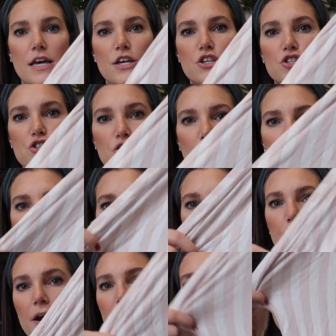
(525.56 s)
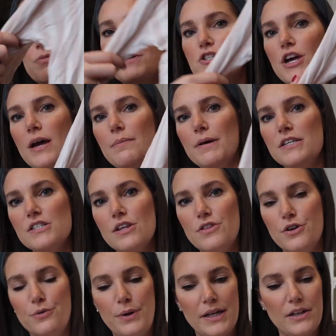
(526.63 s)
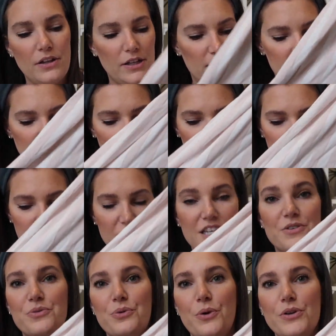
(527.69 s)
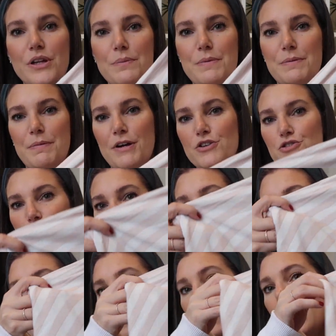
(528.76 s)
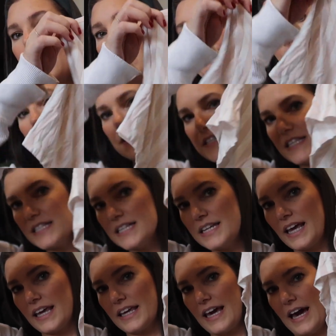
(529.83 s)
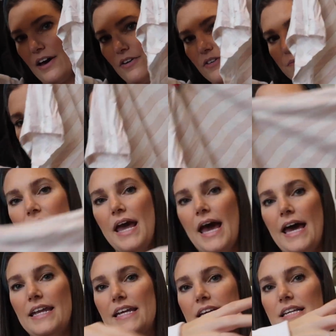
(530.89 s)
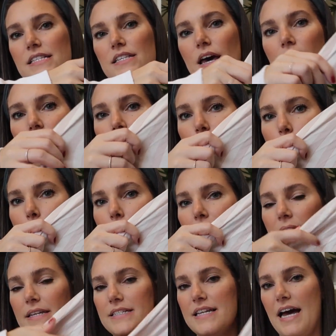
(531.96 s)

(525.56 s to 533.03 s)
striped pair of pajamas. They're wrinkly because they were just rolled up in my drawer. But this is a nightgown and it is a button